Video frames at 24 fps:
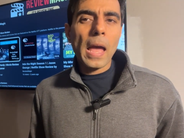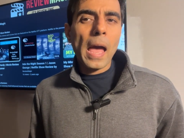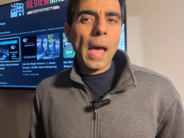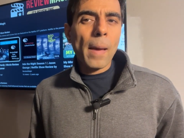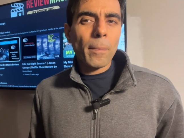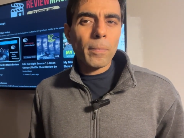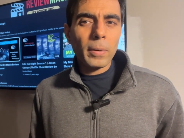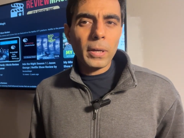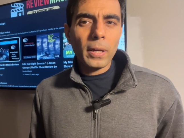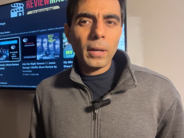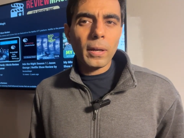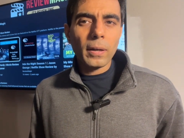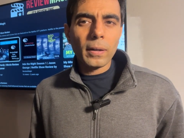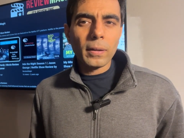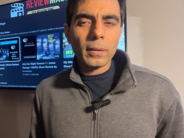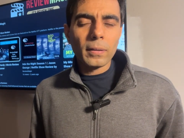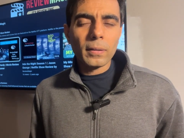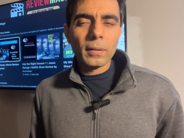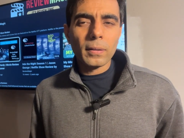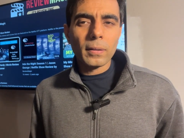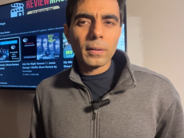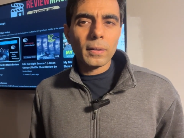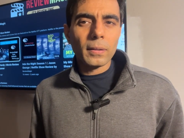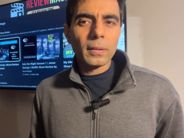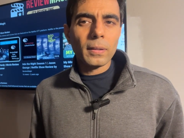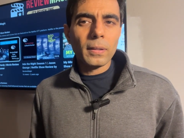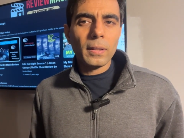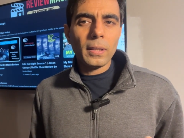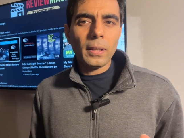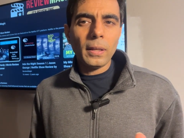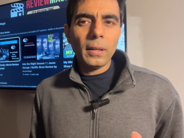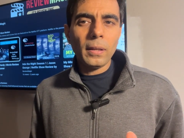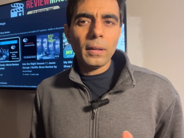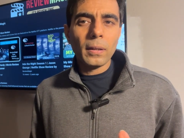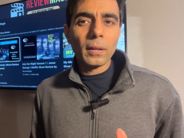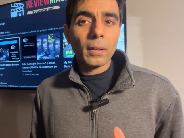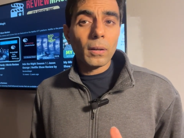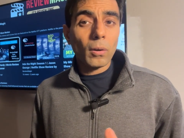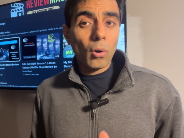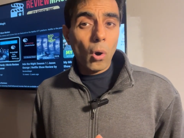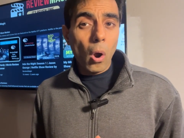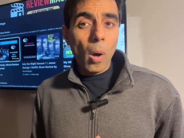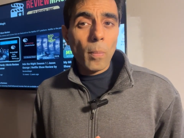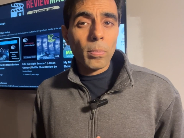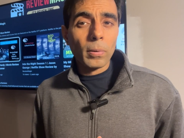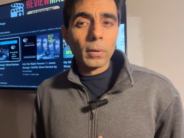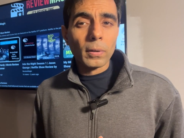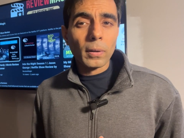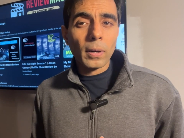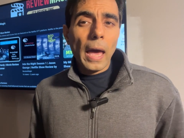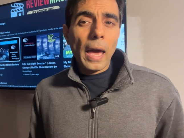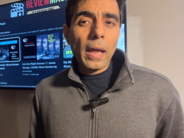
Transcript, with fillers: apprehend the uh, robber.